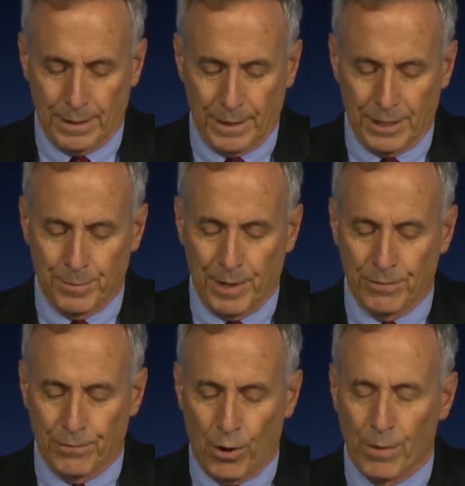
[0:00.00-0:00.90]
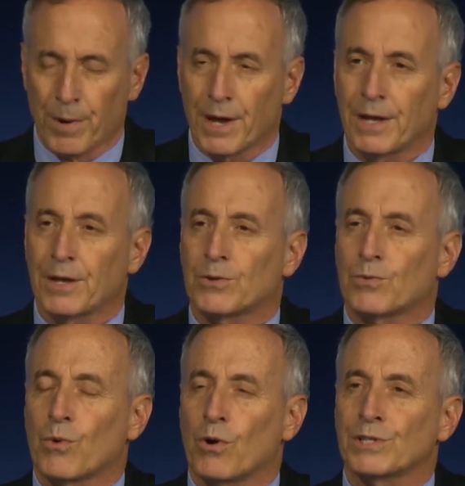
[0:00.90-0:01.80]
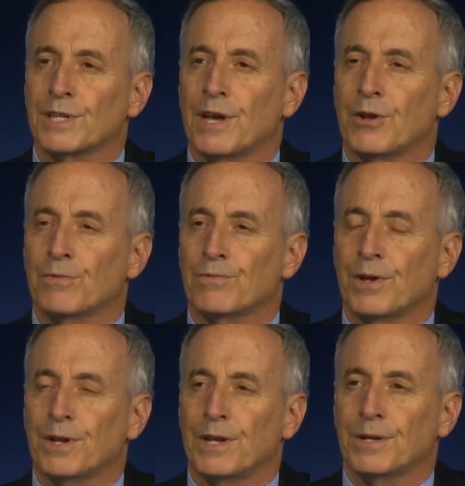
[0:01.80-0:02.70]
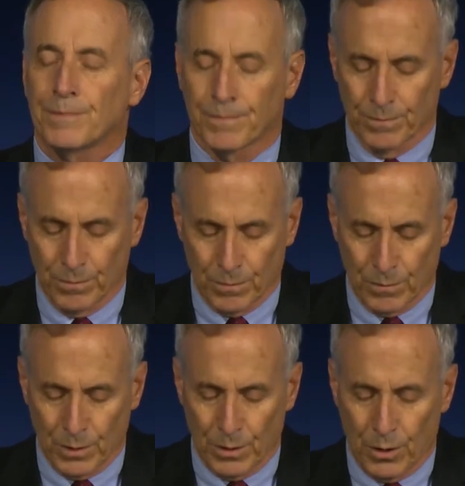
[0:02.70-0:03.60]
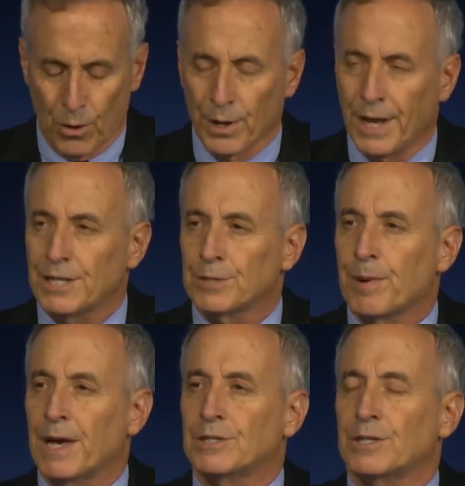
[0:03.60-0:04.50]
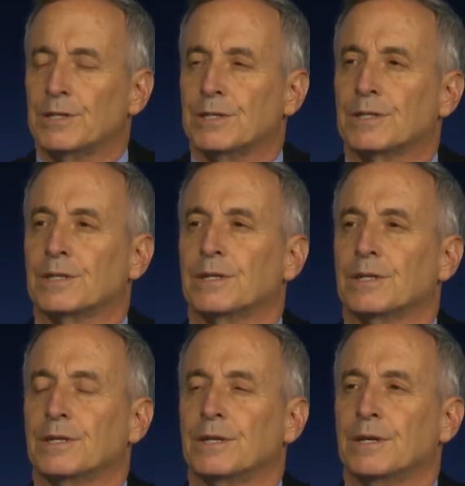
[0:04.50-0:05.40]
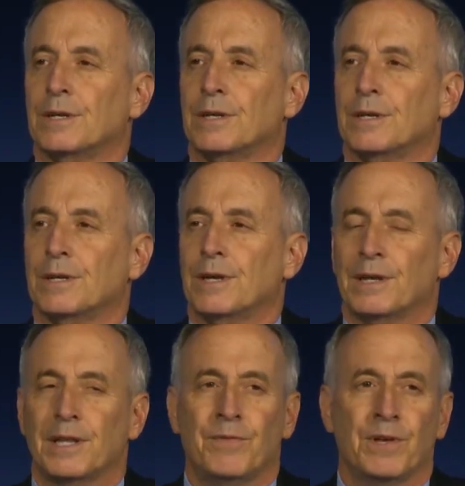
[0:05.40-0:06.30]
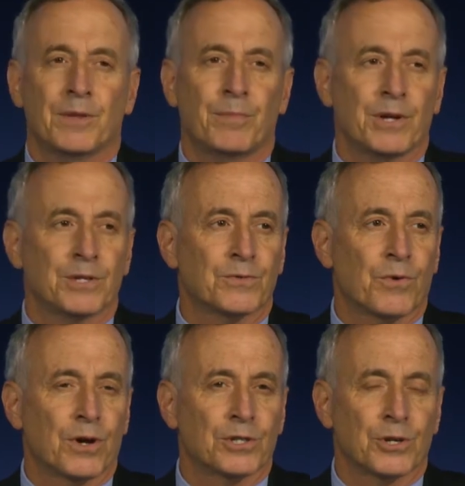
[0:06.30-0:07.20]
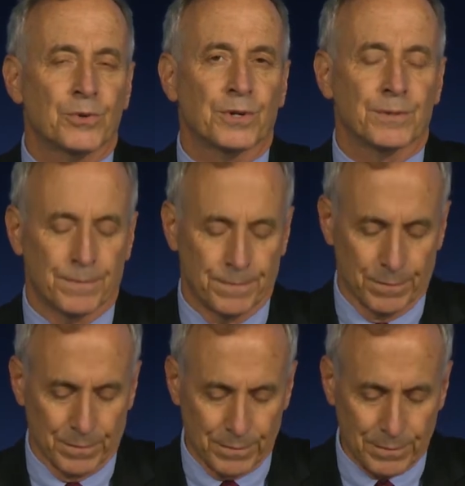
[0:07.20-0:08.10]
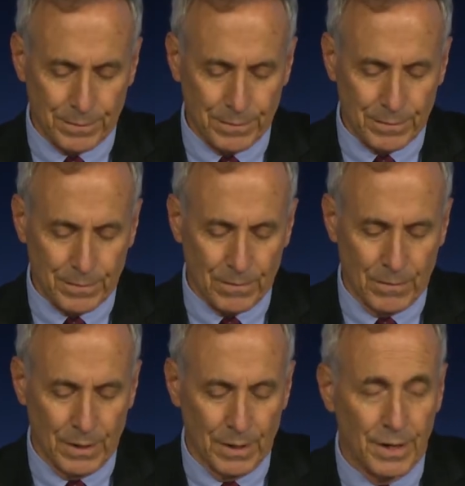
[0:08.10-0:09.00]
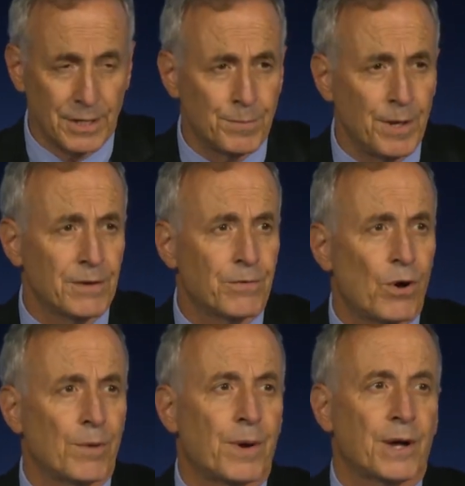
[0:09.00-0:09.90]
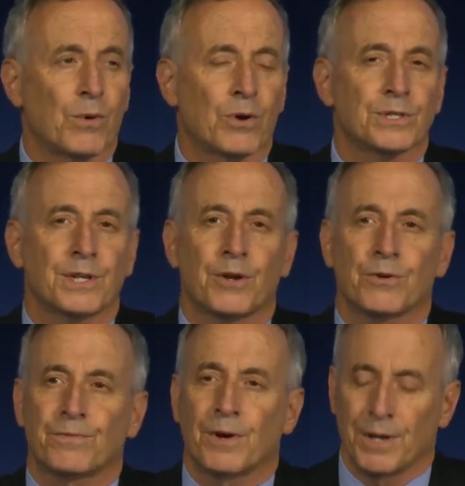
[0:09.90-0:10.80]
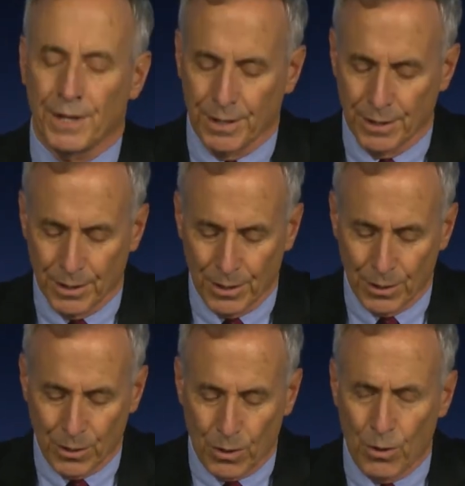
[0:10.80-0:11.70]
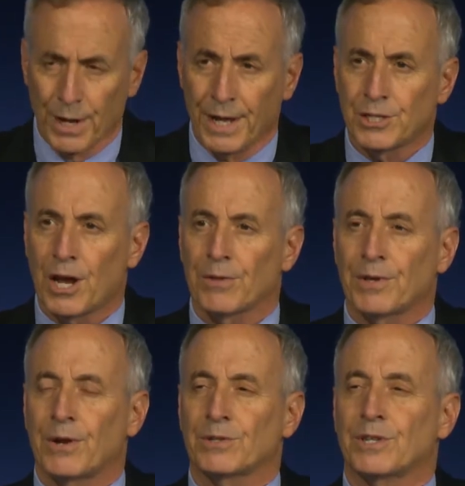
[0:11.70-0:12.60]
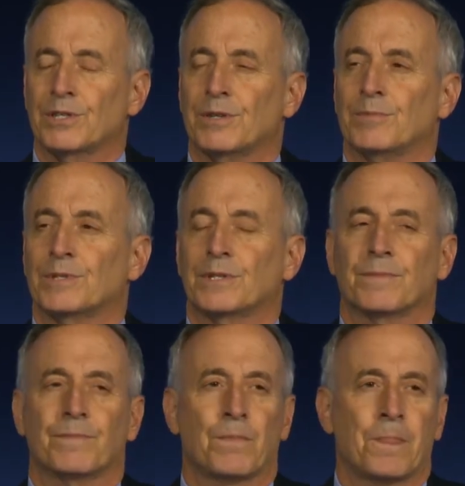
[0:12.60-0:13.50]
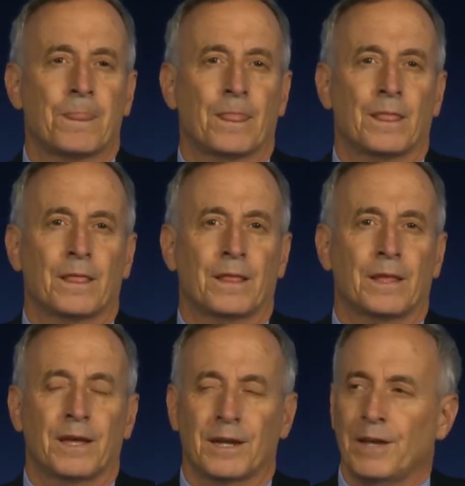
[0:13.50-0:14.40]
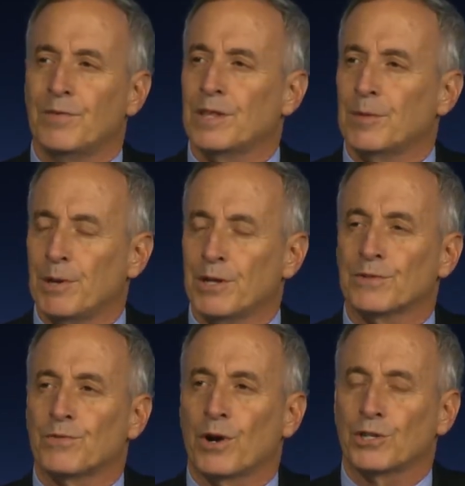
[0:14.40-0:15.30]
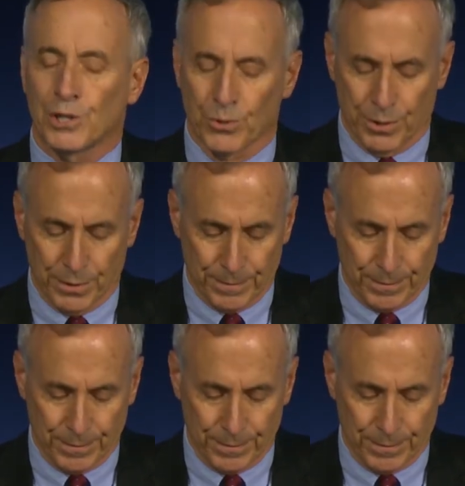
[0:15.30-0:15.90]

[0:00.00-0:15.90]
It's being fought by grossly underfunding old age pensions and leaving the bills for our children. It's being fought by grossly underfunding old age healthcare systems and leaving the bills for our children.